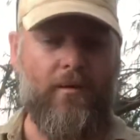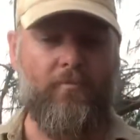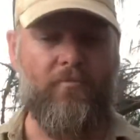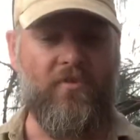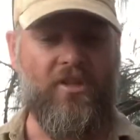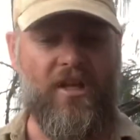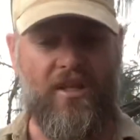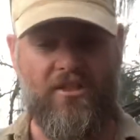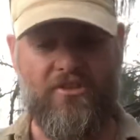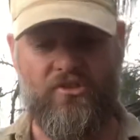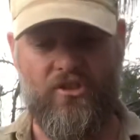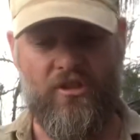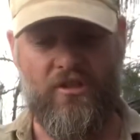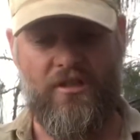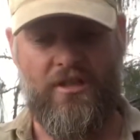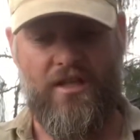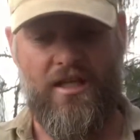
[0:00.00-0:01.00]
yeah, it's
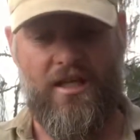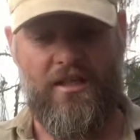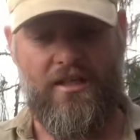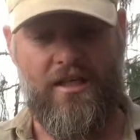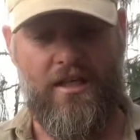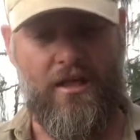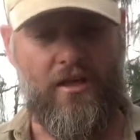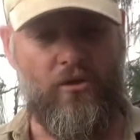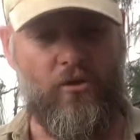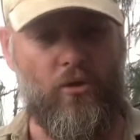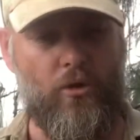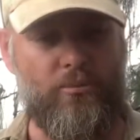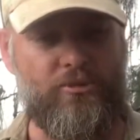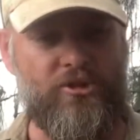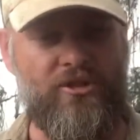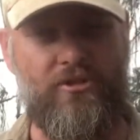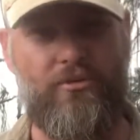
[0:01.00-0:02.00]
certainly a good
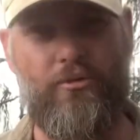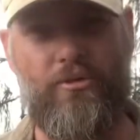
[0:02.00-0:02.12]
option to